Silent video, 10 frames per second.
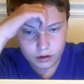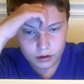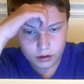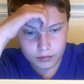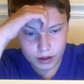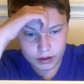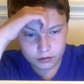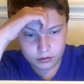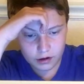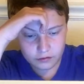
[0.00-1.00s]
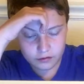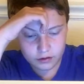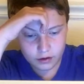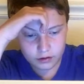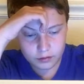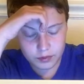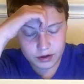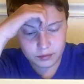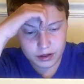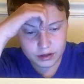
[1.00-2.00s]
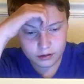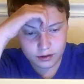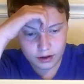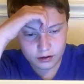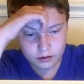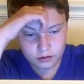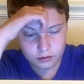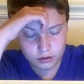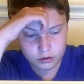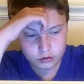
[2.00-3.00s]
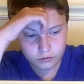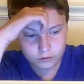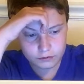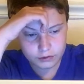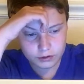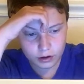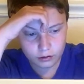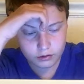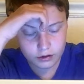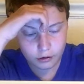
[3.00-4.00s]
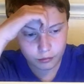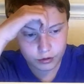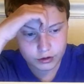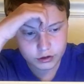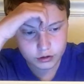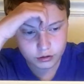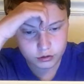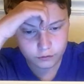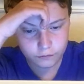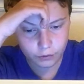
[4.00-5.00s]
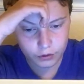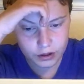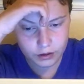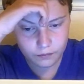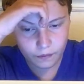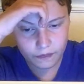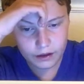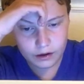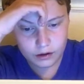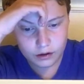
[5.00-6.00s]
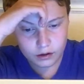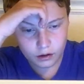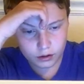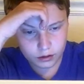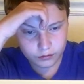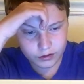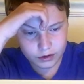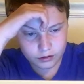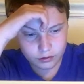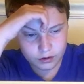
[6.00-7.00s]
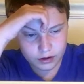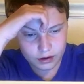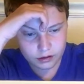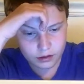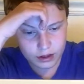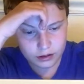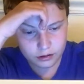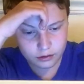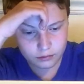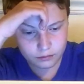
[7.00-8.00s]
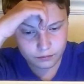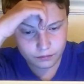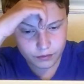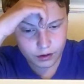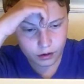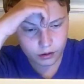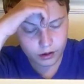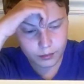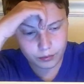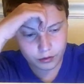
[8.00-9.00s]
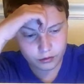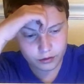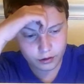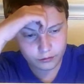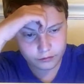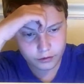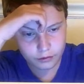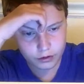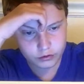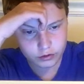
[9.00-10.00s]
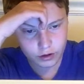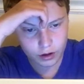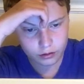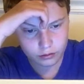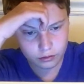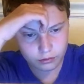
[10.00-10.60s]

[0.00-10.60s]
Minecraft set? The Big Ben set is $250. Bridge $240. All of the UCS sets are upwards of $200.